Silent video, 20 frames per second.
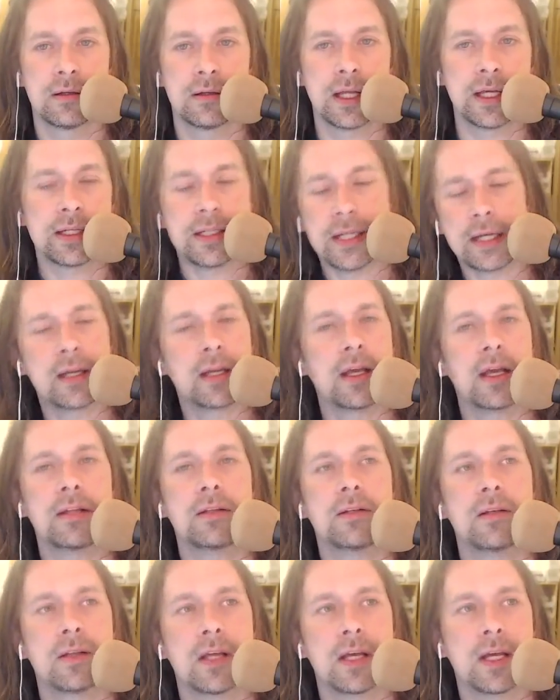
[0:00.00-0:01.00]
like digging
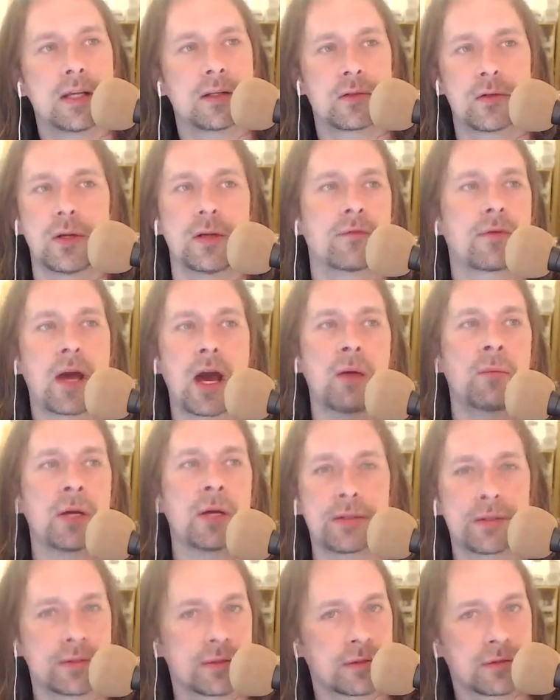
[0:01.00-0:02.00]
into the history of
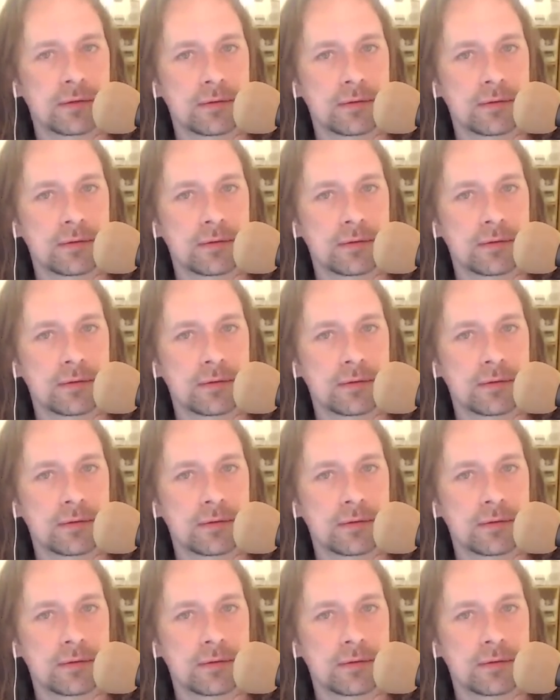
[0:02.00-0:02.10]
comics.